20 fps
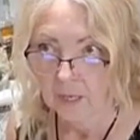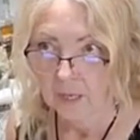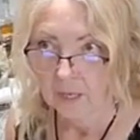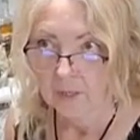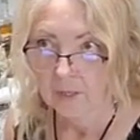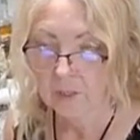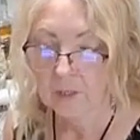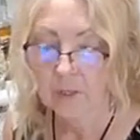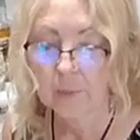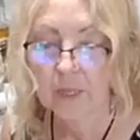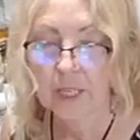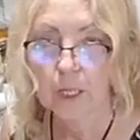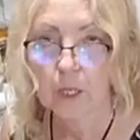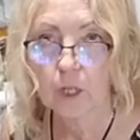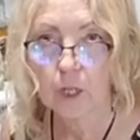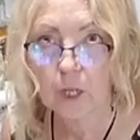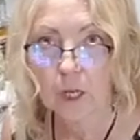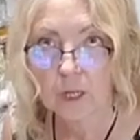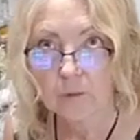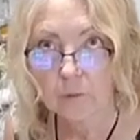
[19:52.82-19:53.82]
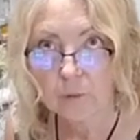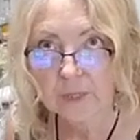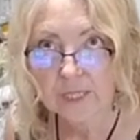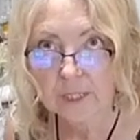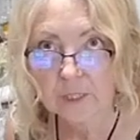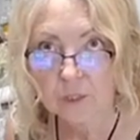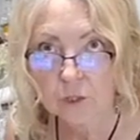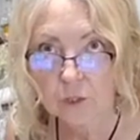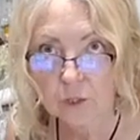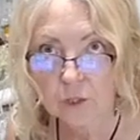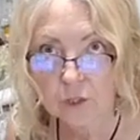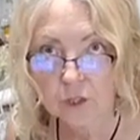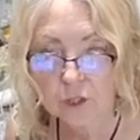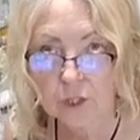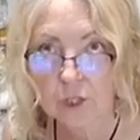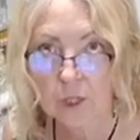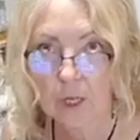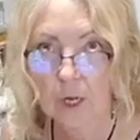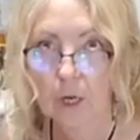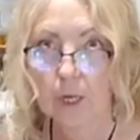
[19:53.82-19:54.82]
there's been a lot of
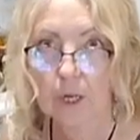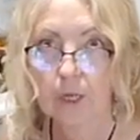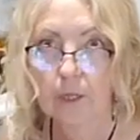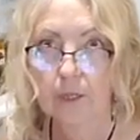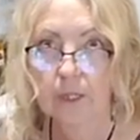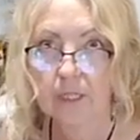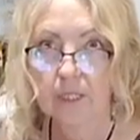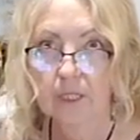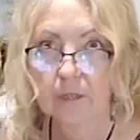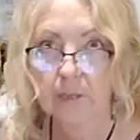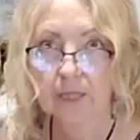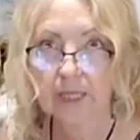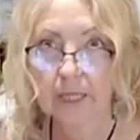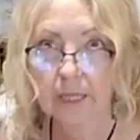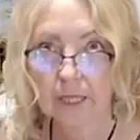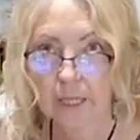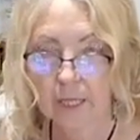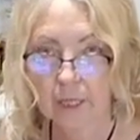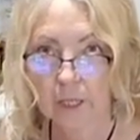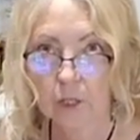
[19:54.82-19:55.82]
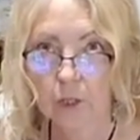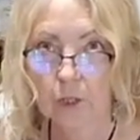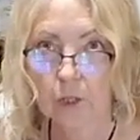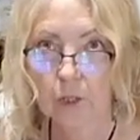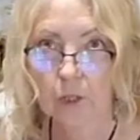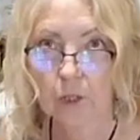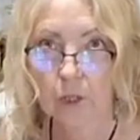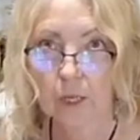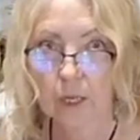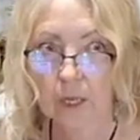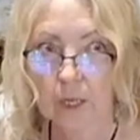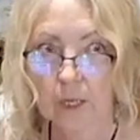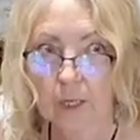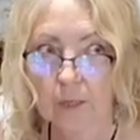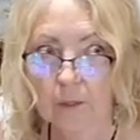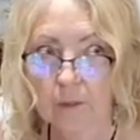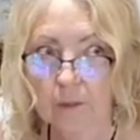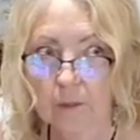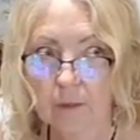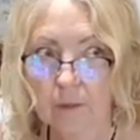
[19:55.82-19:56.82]
research on this particular,
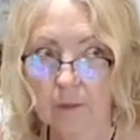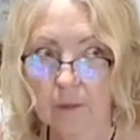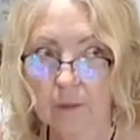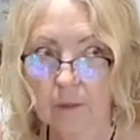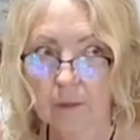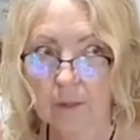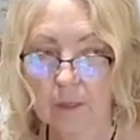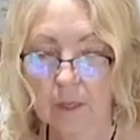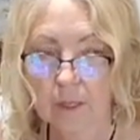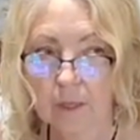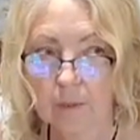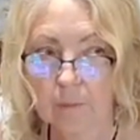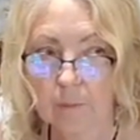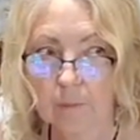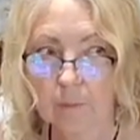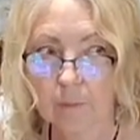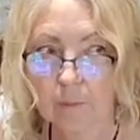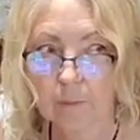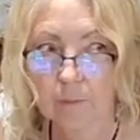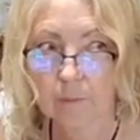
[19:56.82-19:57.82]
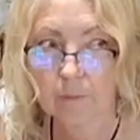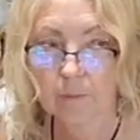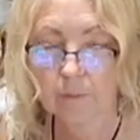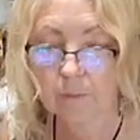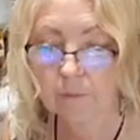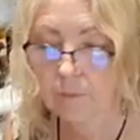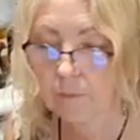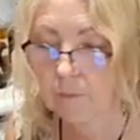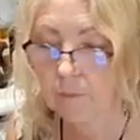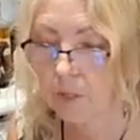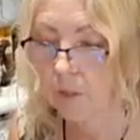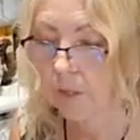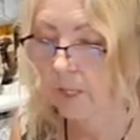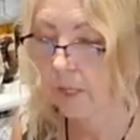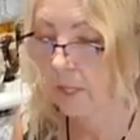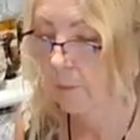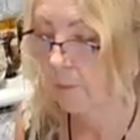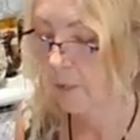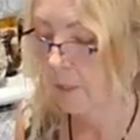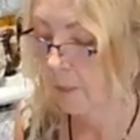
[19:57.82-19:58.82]
okay,
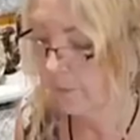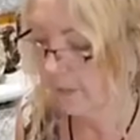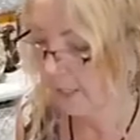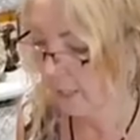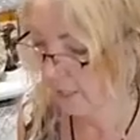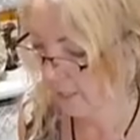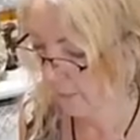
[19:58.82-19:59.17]
I'm going to back